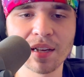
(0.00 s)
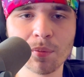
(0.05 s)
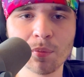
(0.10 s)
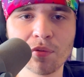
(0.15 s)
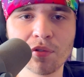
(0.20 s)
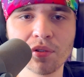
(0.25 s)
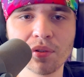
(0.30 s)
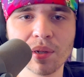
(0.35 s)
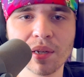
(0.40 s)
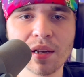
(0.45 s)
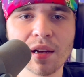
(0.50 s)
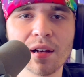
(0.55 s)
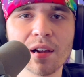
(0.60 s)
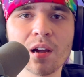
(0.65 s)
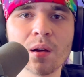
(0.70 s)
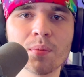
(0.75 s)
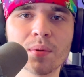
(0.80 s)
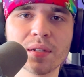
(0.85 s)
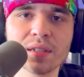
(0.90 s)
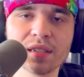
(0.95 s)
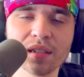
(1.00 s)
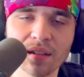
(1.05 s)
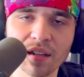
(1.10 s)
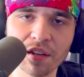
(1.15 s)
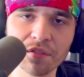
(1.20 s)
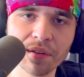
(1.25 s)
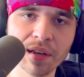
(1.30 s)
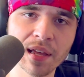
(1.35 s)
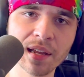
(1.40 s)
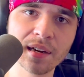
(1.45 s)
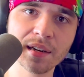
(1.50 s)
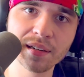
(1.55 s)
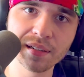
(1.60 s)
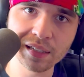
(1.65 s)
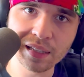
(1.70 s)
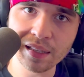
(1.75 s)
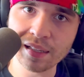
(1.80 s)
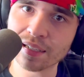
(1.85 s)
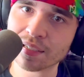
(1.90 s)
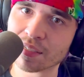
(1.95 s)
I'm fully caught up until I've
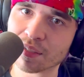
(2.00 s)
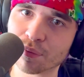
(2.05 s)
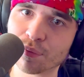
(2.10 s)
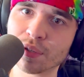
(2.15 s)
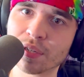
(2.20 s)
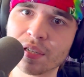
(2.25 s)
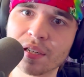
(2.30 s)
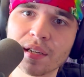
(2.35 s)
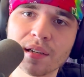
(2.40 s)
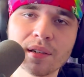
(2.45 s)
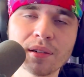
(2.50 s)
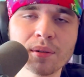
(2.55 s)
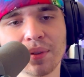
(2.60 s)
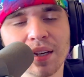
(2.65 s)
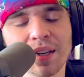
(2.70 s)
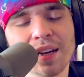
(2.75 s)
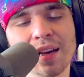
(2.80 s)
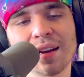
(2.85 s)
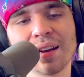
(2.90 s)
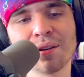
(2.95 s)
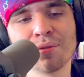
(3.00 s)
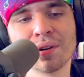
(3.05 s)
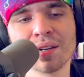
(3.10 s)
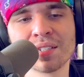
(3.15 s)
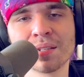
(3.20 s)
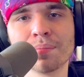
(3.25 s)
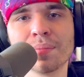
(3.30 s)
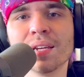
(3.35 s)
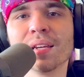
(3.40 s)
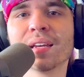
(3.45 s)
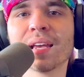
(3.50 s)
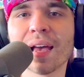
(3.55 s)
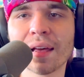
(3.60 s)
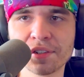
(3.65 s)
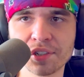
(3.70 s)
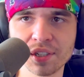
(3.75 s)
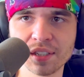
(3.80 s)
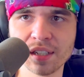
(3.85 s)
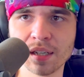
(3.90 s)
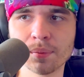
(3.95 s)
edited this video. Again, it wasn't me
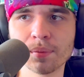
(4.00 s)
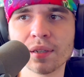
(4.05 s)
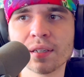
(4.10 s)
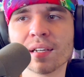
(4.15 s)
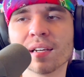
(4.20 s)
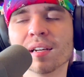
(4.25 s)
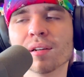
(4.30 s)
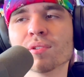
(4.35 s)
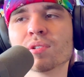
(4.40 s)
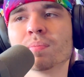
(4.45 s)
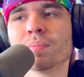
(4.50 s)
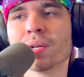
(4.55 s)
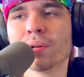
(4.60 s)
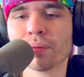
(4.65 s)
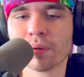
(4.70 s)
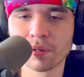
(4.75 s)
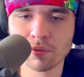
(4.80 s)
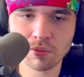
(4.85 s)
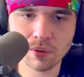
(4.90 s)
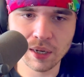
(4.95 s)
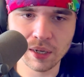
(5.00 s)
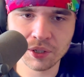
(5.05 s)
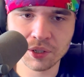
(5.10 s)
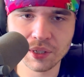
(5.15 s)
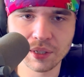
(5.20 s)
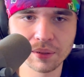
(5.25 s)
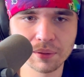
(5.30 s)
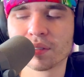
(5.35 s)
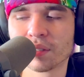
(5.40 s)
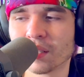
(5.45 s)
catching up. Again, it was me rewatching.